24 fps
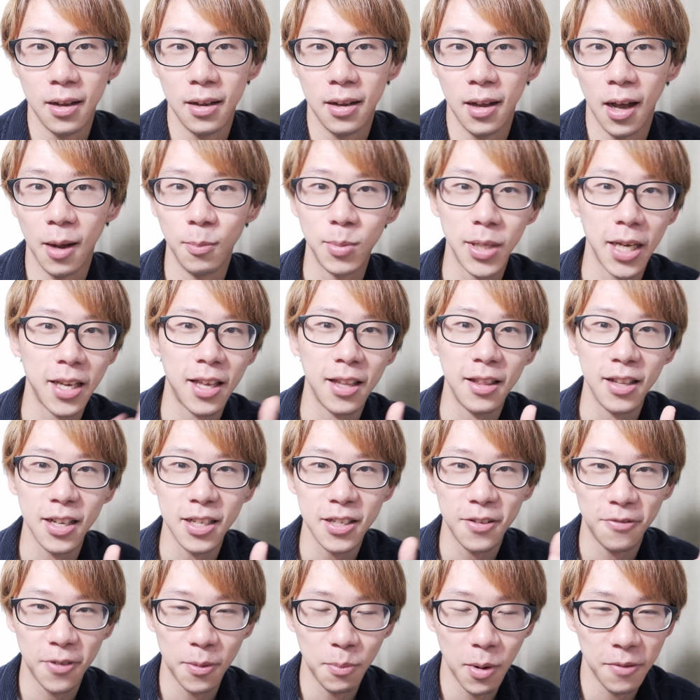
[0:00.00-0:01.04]
I'm taking
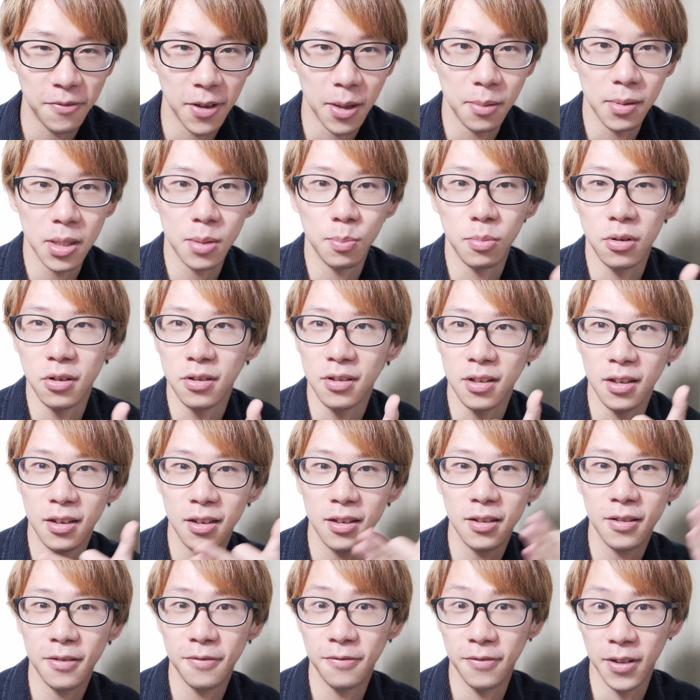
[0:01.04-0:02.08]
this from a famous
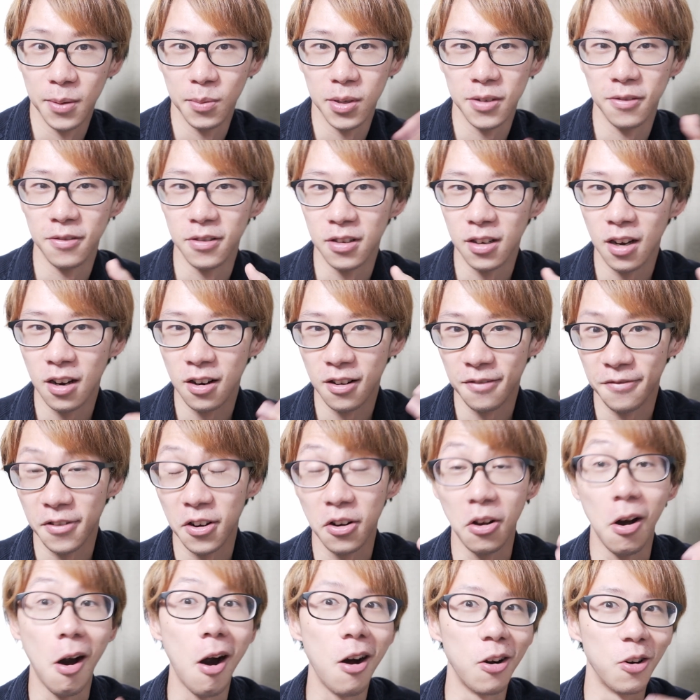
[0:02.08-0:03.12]
person, famous photographer
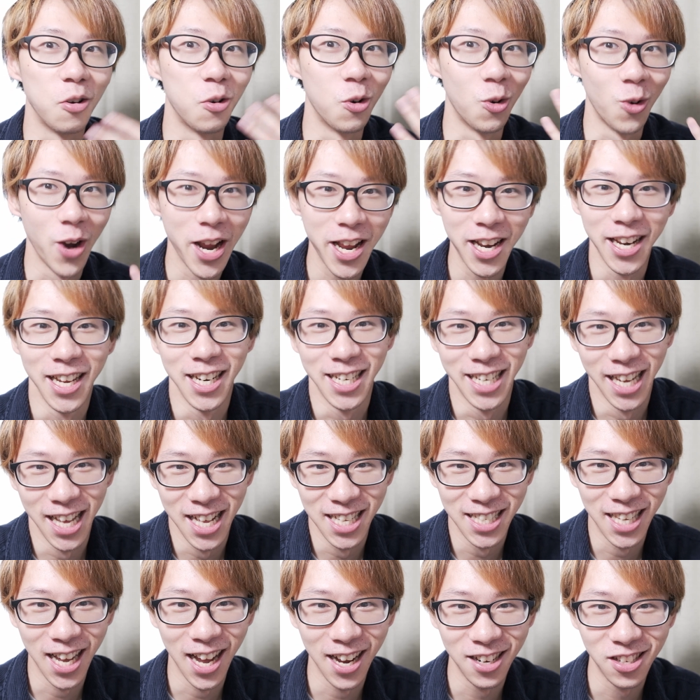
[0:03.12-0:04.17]
called Grainy
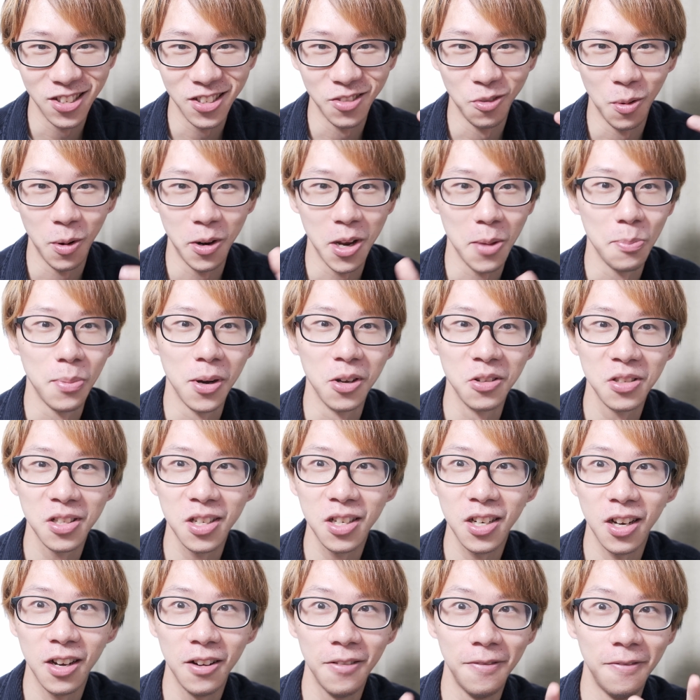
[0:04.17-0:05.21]
Days actually, where he
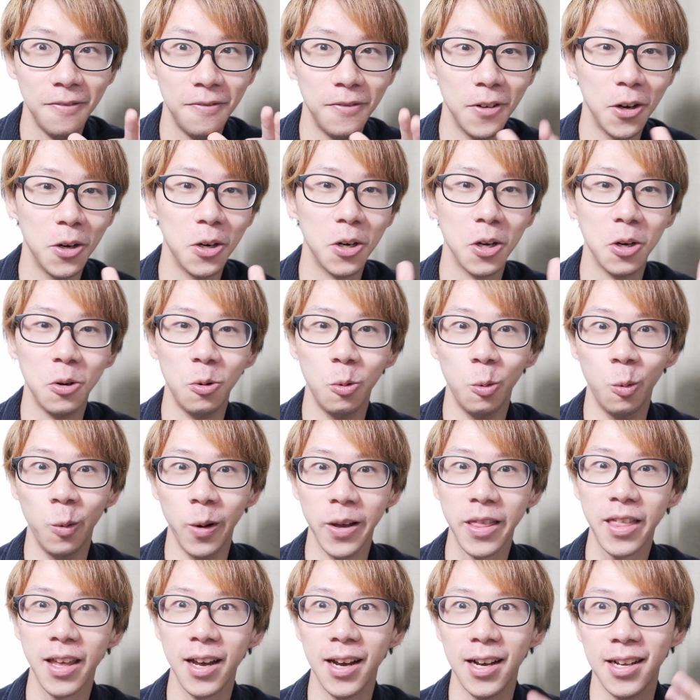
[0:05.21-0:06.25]
posted a photo
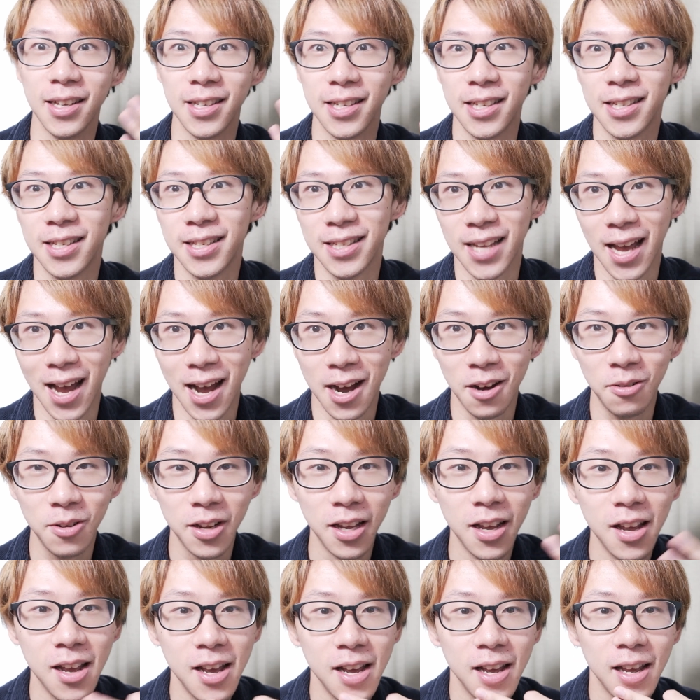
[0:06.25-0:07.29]
with a sound,
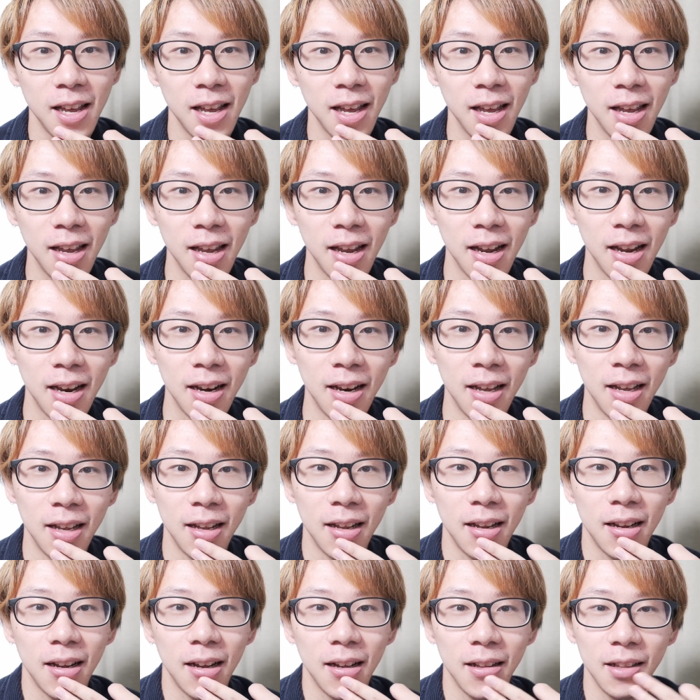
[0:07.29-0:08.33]
and
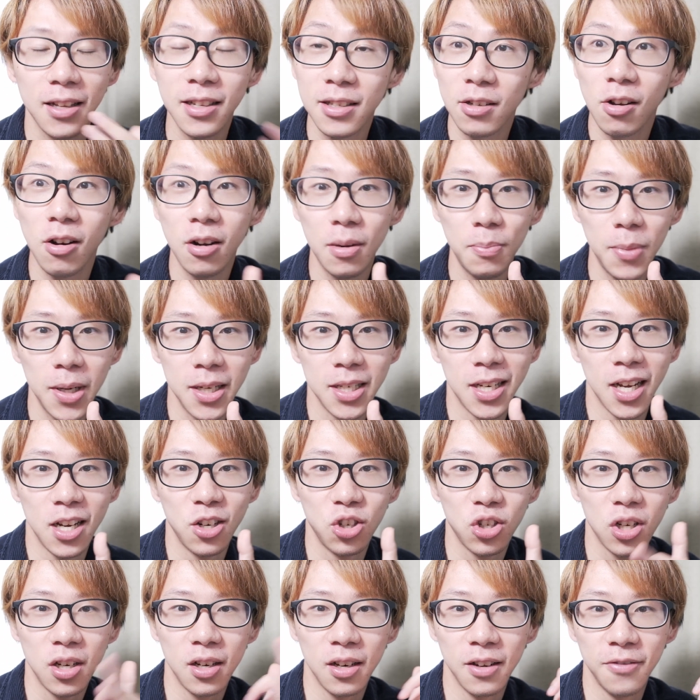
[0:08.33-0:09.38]
this caught my
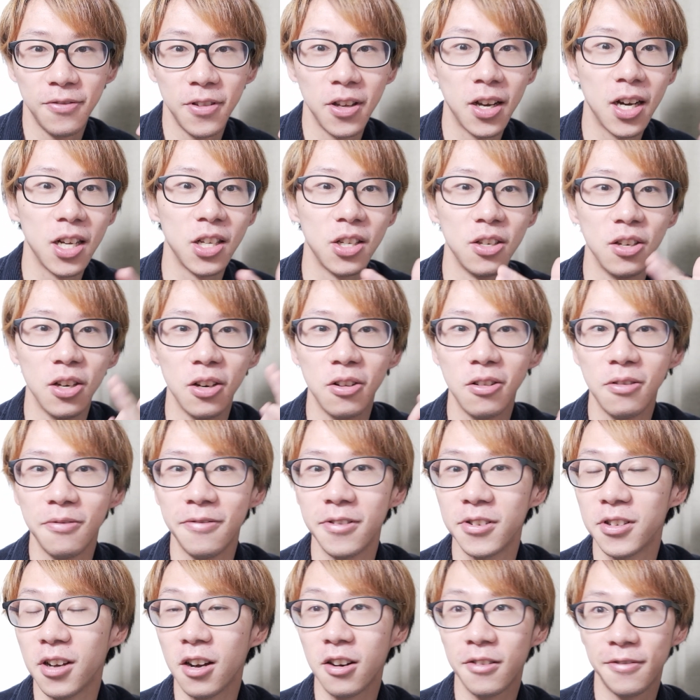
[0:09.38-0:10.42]
attention. If you guys know,
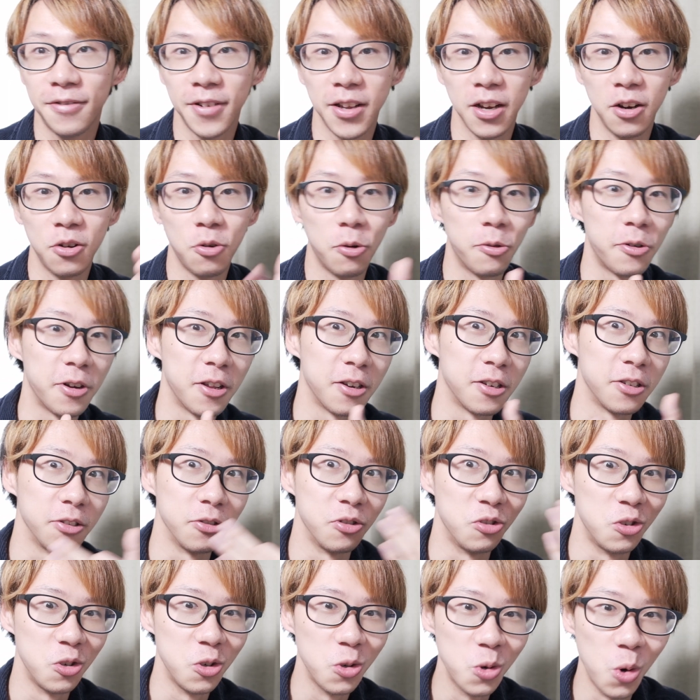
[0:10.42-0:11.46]
photography according to
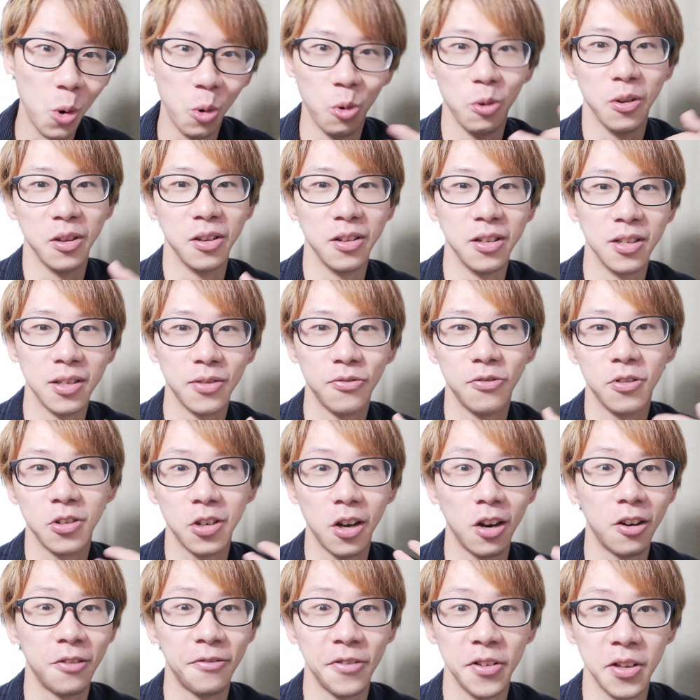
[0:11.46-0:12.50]
Google is
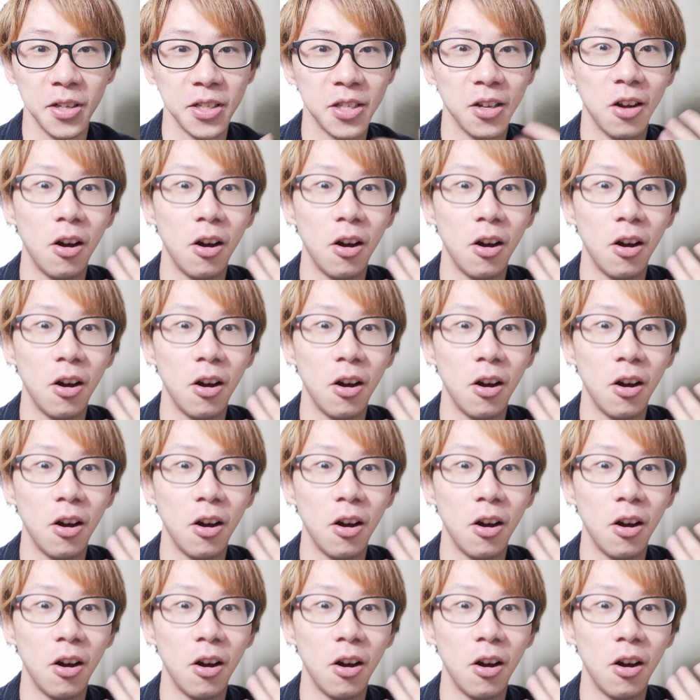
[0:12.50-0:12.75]
the